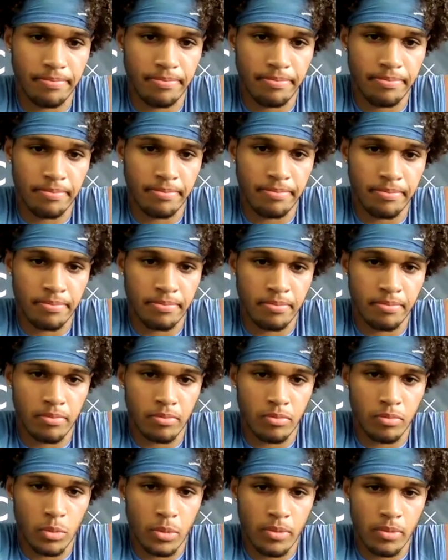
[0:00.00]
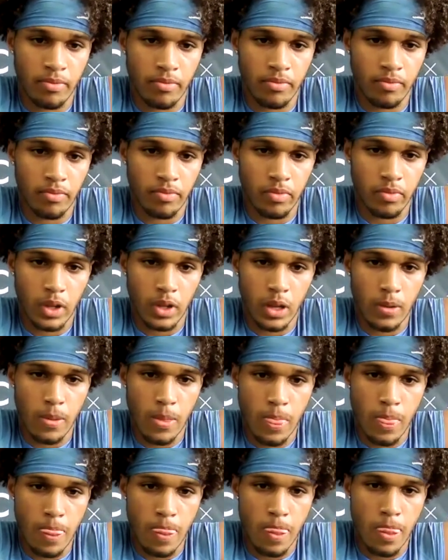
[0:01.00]
much of that change with Coach
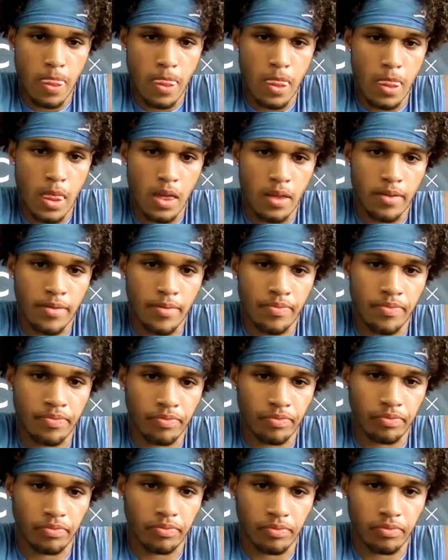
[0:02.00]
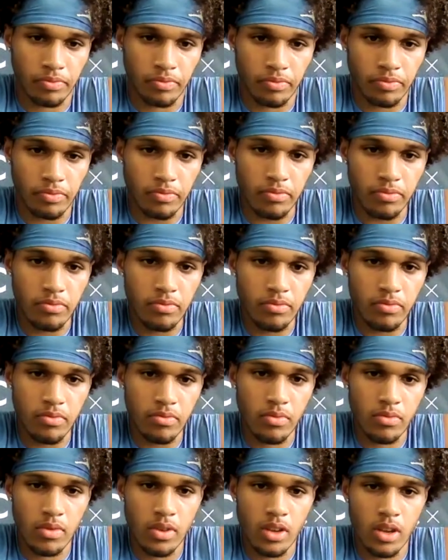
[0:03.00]
Brown was talking about the rule change in
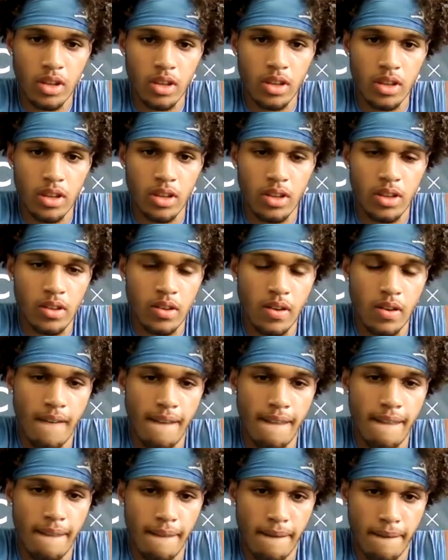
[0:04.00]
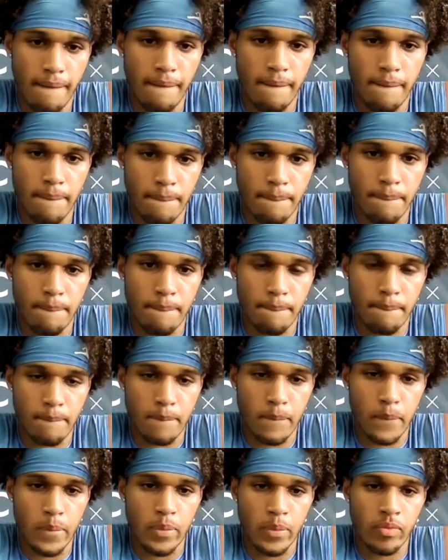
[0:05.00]
terms of being able to cut
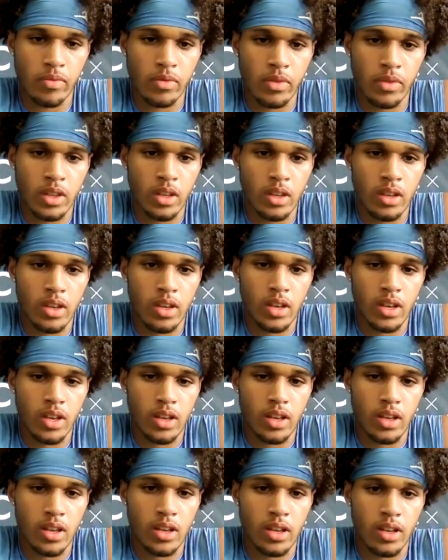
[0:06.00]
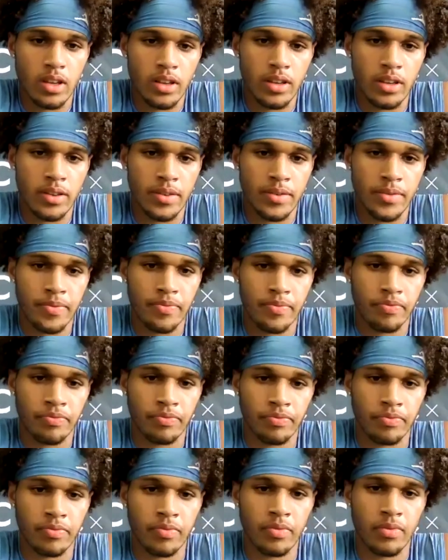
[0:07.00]
defenders blocking? Has
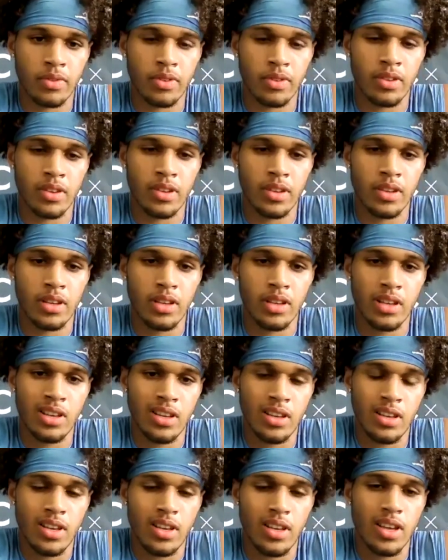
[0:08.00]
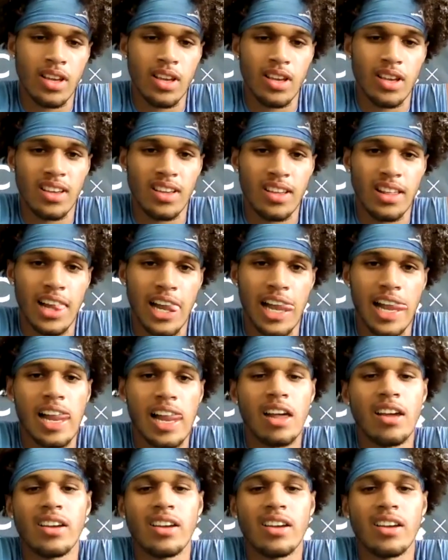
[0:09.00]
that been a big adjustment for you too?